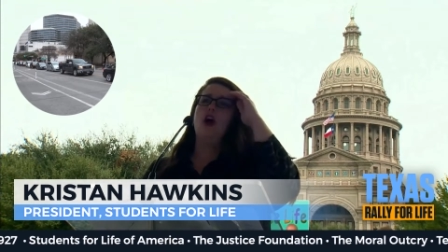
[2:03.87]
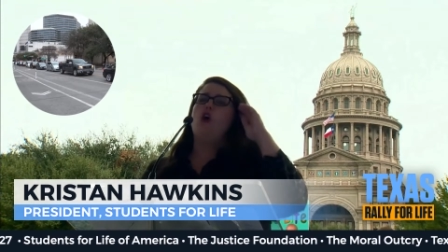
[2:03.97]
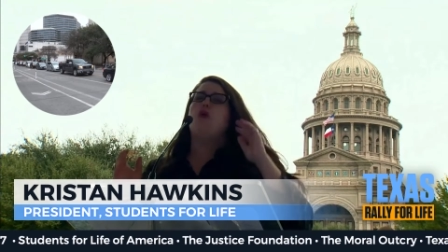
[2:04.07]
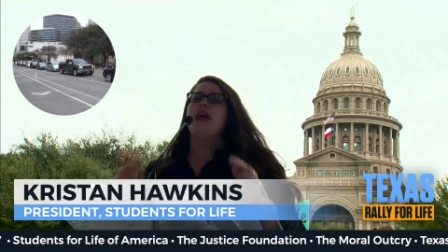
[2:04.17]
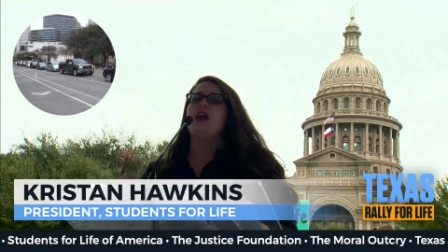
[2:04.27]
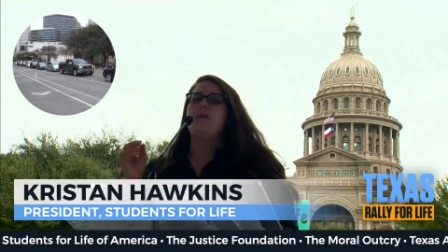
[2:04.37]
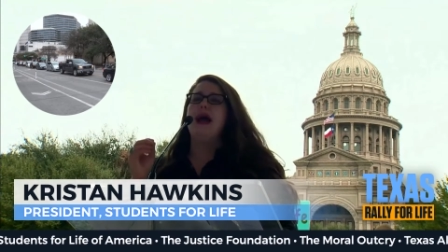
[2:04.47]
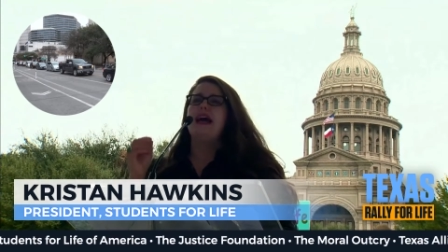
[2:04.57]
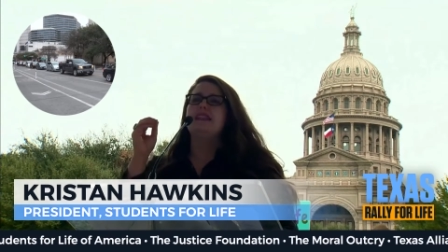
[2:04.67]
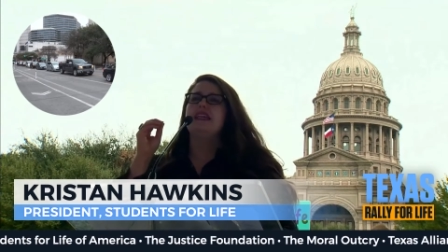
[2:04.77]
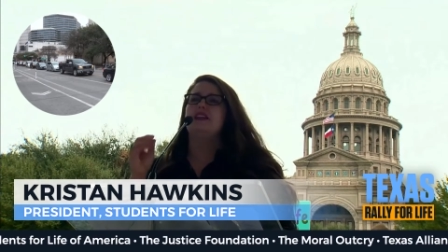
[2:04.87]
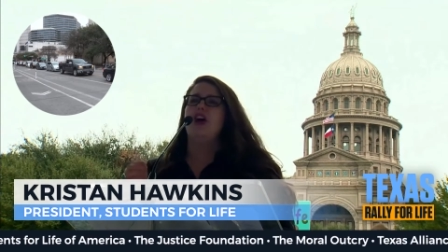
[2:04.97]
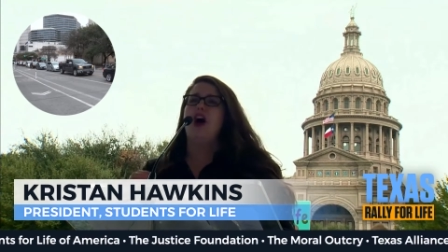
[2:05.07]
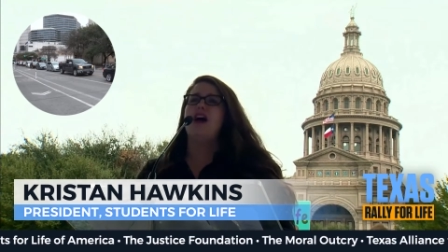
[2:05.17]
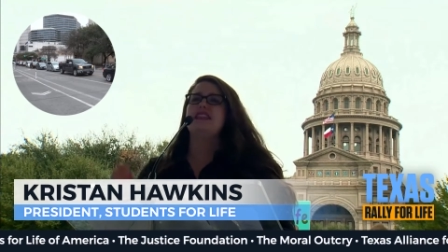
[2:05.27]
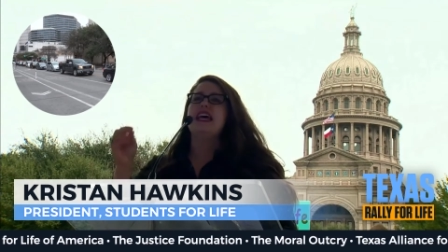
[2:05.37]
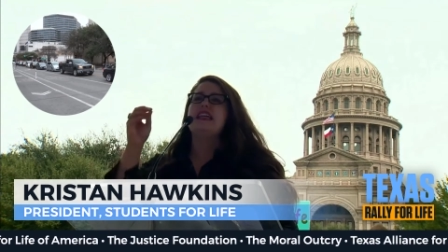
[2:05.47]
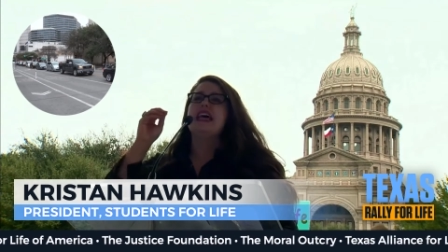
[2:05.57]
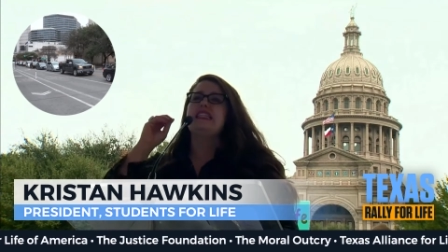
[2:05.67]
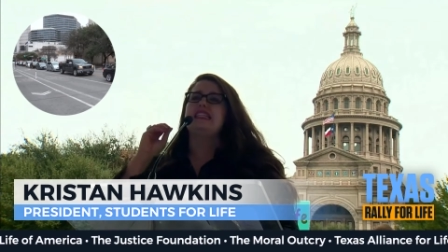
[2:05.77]
we are passing laws
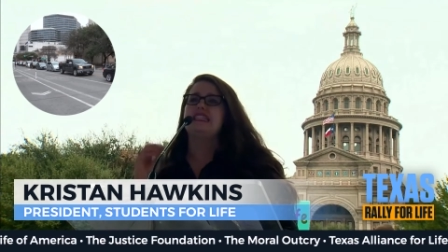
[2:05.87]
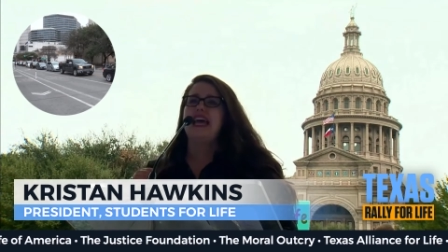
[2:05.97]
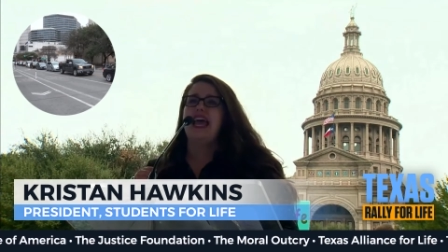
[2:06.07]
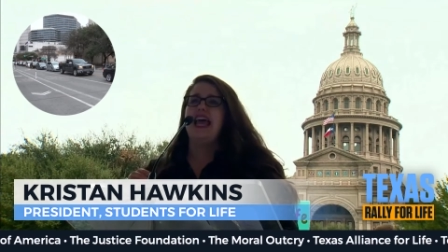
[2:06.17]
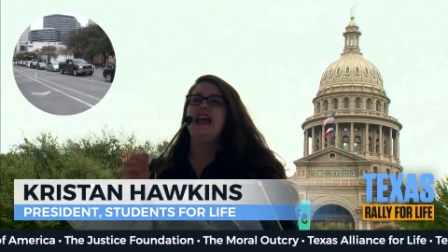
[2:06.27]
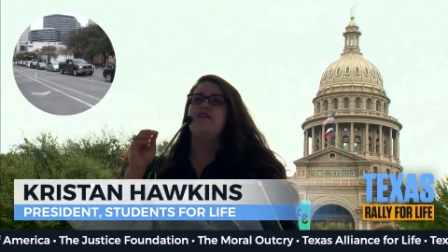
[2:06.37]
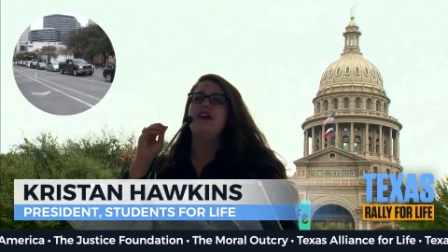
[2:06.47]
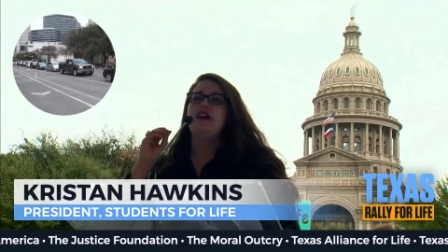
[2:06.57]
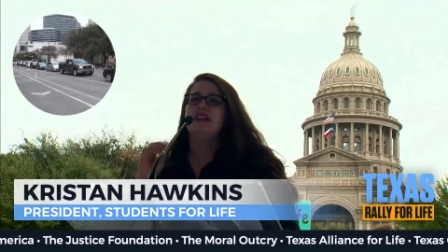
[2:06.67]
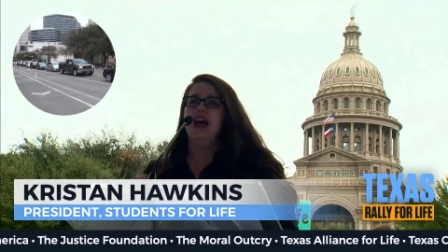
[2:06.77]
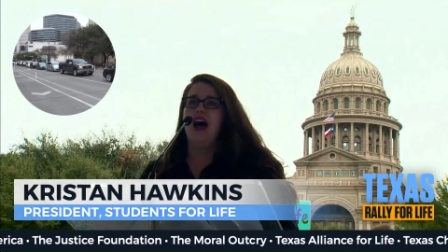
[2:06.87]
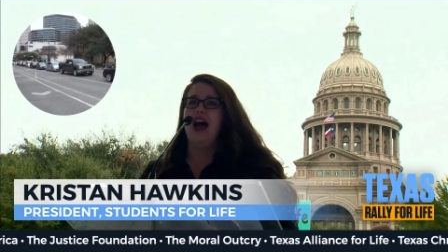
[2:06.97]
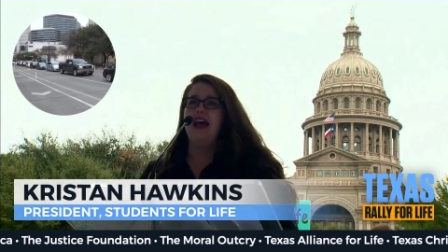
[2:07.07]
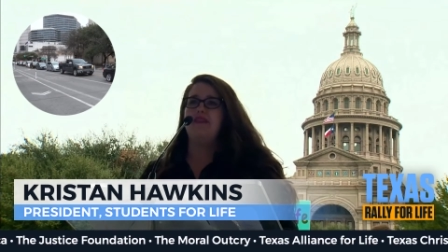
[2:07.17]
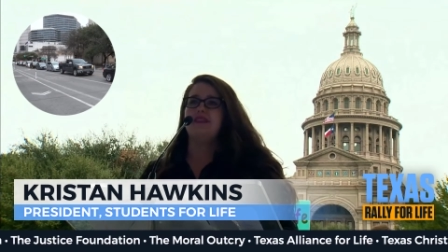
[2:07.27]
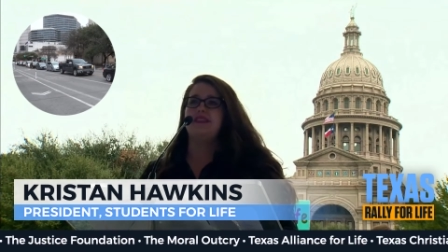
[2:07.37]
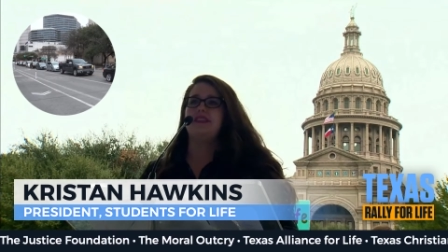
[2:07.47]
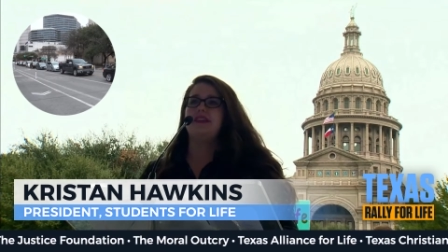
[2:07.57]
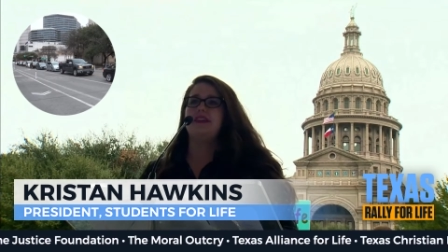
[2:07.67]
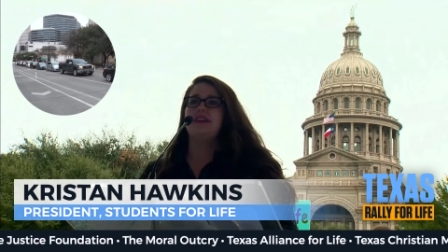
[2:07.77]
that save lives.
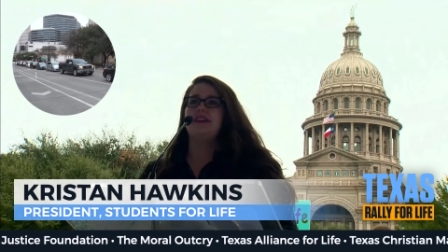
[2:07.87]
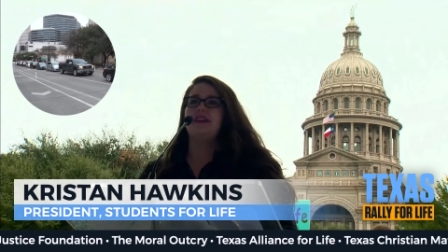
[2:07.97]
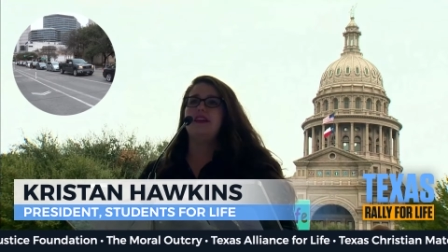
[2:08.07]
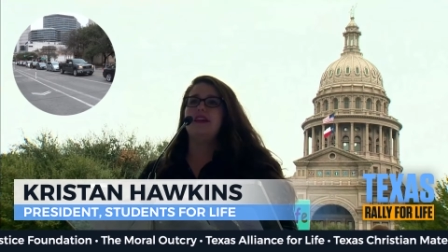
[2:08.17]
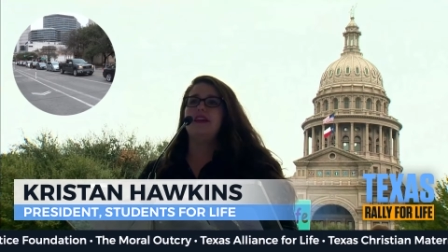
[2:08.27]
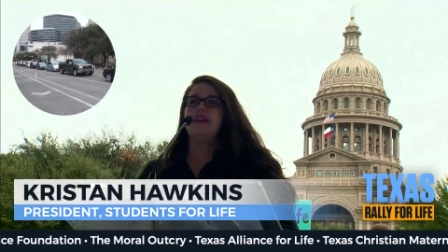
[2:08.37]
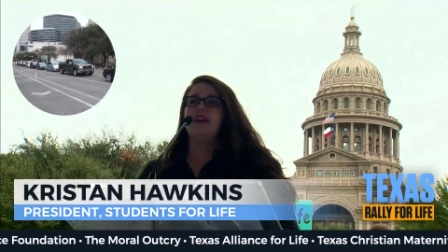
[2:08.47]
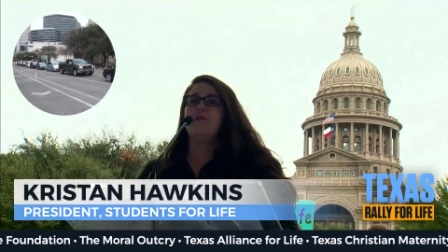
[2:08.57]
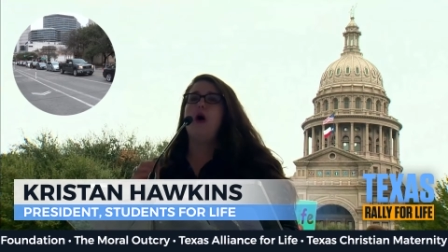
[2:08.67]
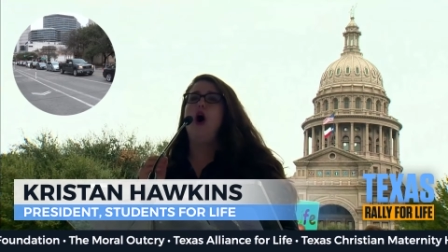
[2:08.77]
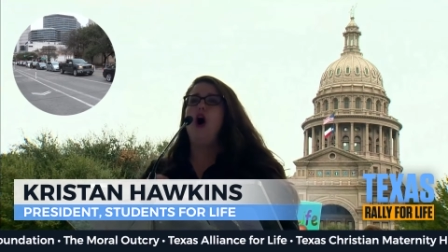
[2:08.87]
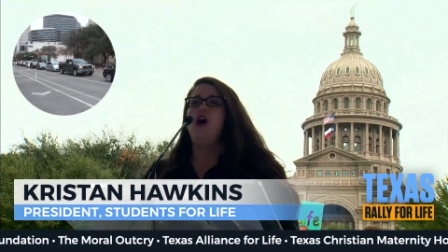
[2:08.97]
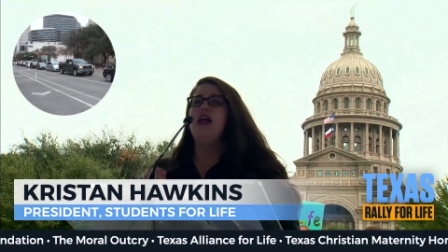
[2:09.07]
Poll